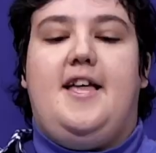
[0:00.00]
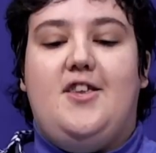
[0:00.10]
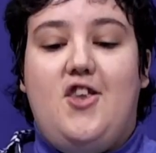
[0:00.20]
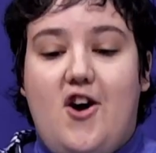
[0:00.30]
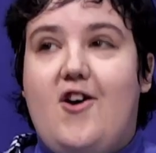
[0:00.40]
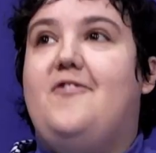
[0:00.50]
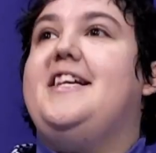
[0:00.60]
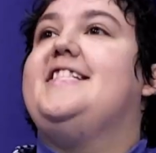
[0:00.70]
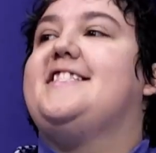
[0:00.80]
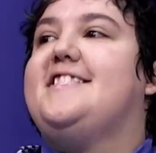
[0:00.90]
No,
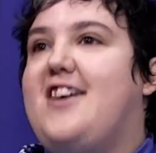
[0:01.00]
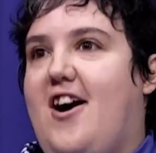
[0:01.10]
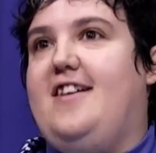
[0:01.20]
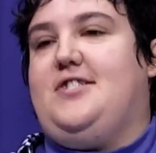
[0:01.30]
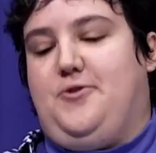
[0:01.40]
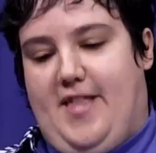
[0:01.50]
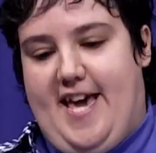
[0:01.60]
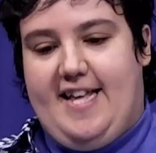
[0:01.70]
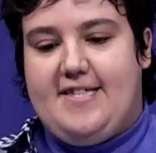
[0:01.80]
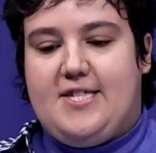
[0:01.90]
it's not too
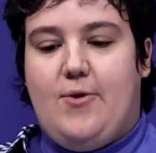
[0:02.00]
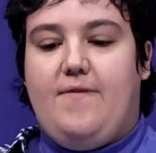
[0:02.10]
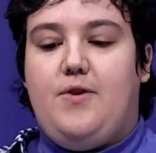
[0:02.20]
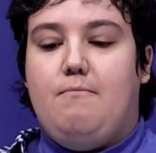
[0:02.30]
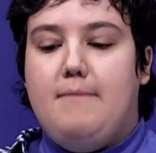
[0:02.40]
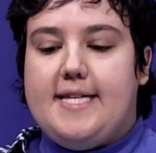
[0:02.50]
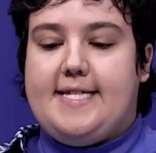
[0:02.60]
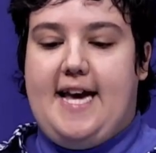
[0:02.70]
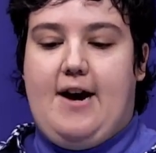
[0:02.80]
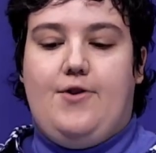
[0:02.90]
late. So if you missed
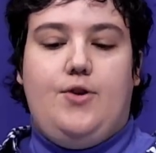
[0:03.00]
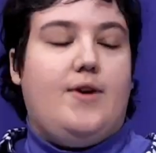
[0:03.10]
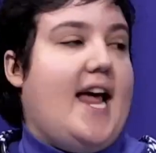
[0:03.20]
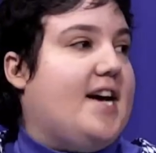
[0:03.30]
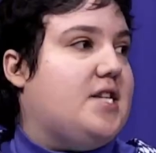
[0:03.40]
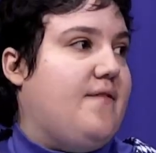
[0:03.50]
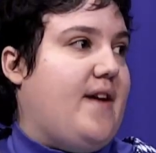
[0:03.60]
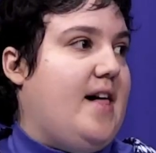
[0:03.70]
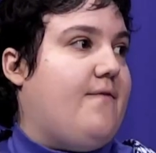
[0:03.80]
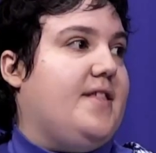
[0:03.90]
out, you can actually
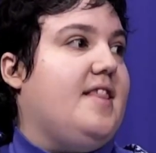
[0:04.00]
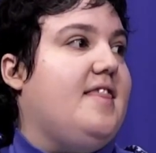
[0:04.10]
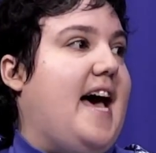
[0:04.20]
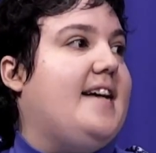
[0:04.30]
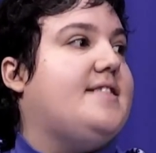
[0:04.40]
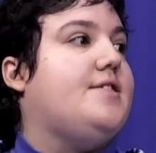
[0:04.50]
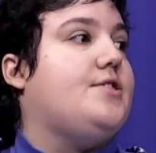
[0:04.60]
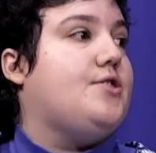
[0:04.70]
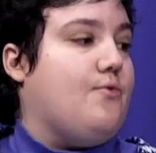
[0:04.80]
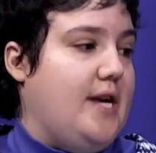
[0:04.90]
file for the last
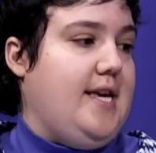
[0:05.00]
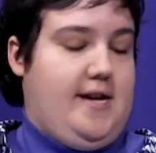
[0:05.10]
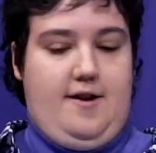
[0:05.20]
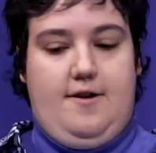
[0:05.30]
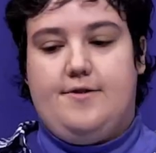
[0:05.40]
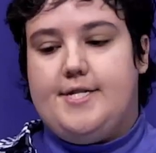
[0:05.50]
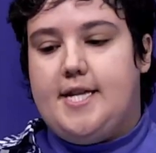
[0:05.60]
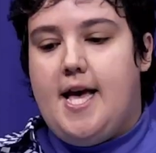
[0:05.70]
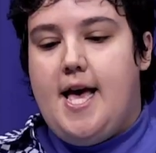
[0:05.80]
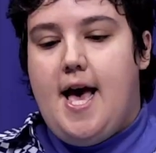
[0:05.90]
3 years
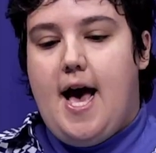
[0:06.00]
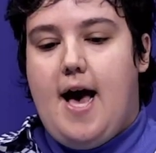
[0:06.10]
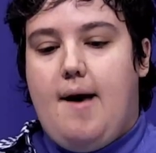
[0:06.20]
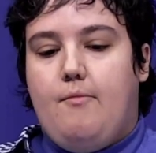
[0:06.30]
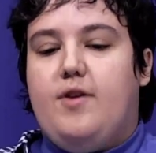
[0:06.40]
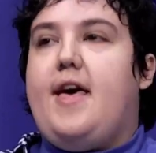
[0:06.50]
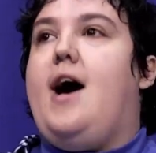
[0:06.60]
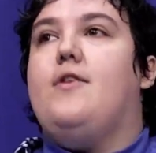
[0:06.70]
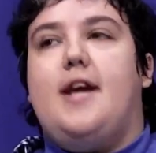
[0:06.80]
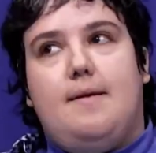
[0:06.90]

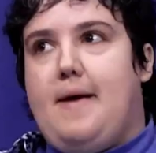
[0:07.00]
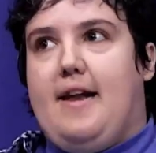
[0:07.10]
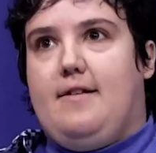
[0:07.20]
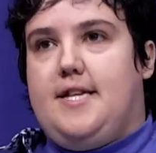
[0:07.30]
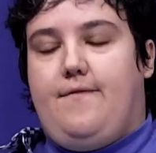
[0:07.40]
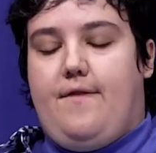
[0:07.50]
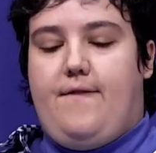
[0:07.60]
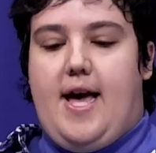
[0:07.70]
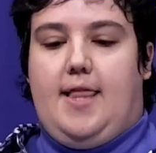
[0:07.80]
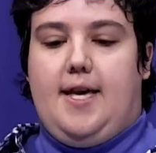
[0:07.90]
without any penalty for
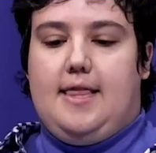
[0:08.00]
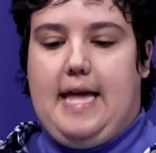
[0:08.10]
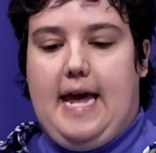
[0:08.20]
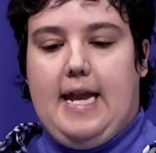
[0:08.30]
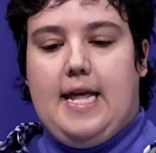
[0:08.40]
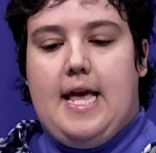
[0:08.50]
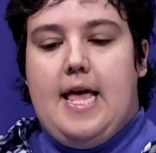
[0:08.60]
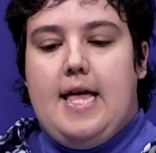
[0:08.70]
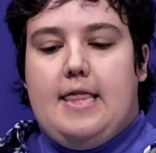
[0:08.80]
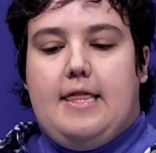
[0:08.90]
filing late.
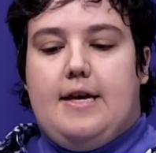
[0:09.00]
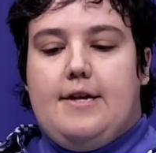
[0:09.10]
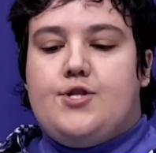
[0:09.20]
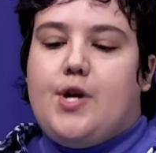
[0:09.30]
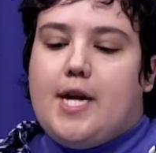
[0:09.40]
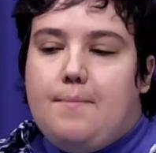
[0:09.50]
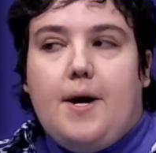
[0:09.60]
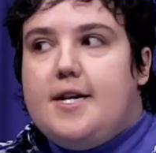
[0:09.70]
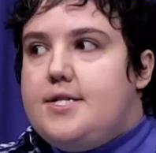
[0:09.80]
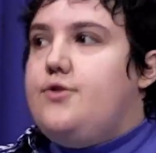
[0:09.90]
The tricky
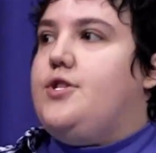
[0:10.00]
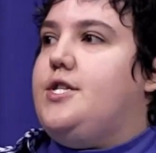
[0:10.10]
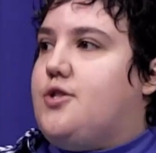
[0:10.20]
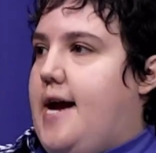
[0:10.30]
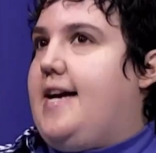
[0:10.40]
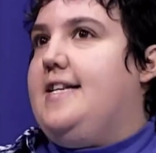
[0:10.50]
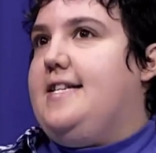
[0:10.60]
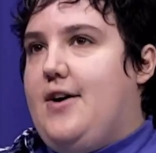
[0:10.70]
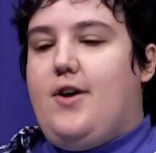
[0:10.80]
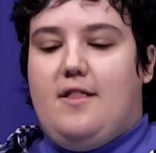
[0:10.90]
part is usually tracking
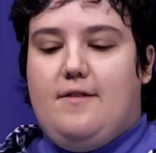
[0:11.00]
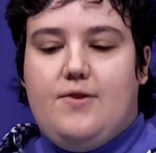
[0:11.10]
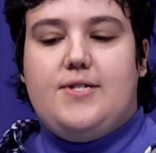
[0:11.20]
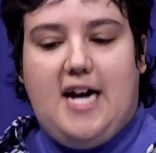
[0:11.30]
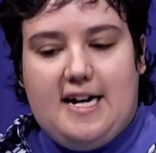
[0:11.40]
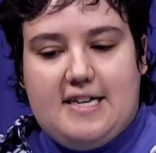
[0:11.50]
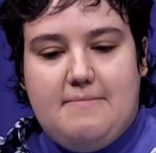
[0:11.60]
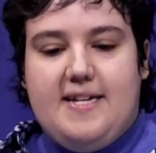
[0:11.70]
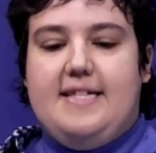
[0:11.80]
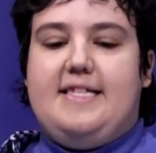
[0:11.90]
down all of those
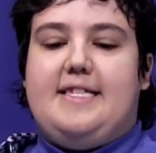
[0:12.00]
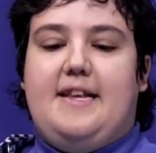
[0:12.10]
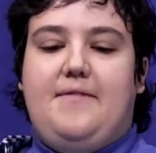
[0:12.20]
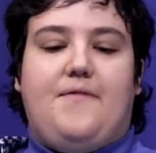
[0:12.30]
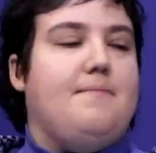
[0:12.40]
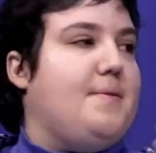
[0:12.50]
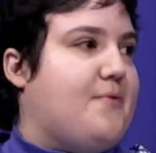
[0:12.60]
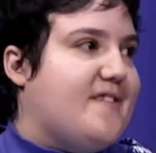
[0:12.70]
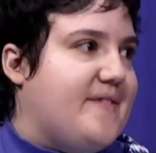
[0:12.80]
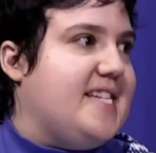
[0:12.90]
documents and from the
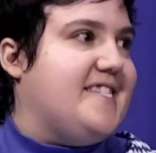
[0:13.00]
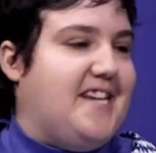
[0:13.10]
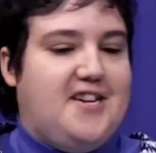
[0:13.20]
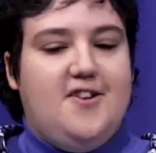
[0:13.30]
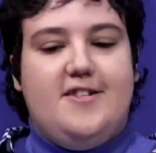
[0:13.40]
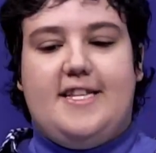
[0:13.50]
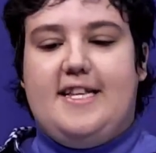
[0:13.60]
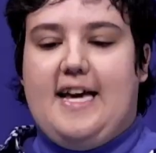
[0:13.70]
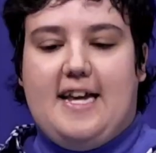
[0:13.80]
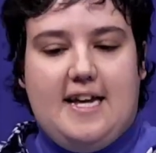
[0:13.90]
previous years and
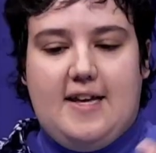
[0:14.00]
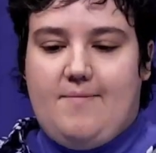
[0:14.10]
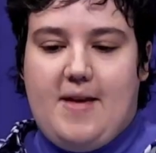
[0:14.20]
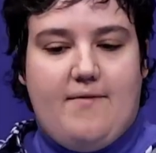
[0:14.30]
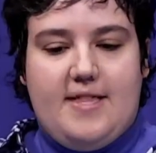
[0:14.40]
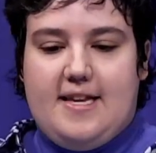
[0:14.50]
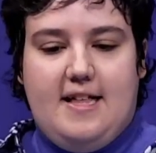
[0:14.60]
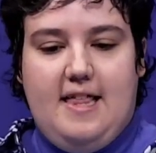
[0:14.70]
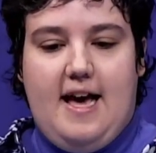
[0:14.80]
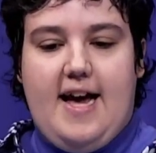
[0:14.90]
getting everything
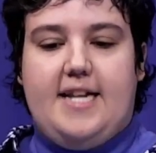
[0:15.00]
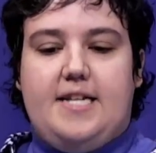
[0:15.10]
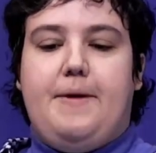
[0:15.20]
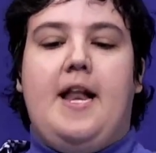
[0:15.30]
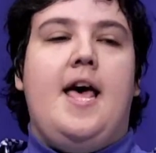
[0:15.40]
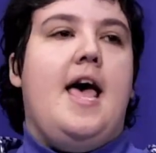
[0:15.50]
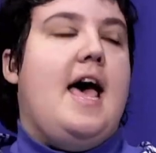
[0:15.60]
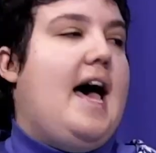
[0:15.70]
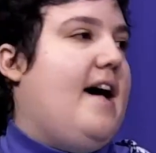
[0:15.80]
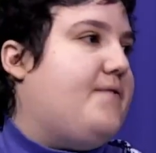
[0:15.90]
aligned. But
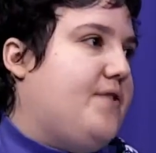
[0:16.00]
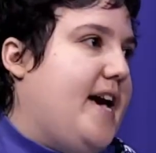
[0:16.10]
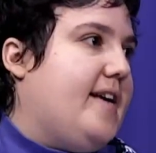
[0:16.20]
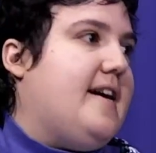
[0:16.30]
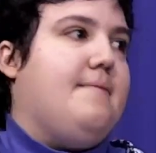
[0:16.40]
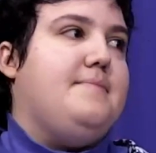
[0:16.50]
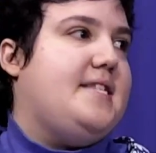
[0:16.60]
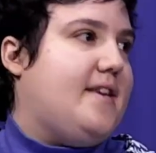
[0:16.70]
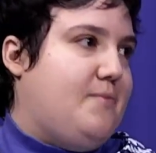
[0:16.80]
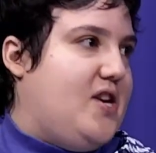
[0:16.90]
after that, come to
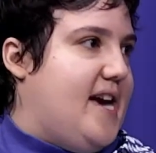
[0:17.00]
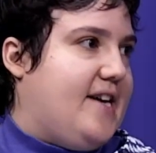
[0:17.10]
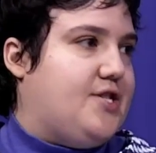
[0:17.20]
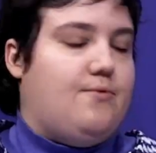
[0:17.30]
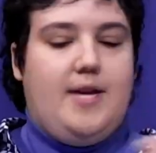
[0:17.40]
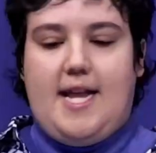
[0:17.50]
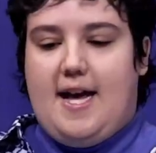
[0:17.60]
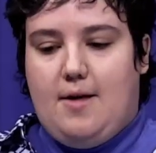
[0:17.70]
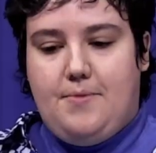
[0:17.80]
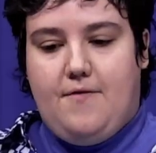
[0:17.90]
Community Action. We can
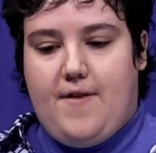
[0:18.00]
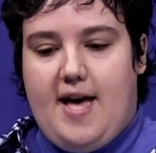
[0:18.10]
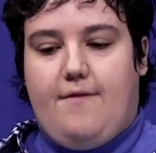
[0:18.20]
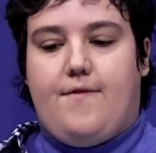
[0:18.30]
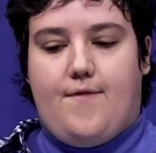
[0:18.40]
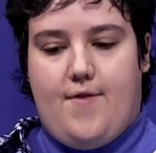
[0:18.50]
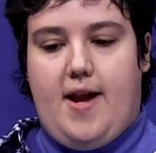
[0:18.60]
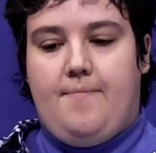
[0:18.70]
help you file for free.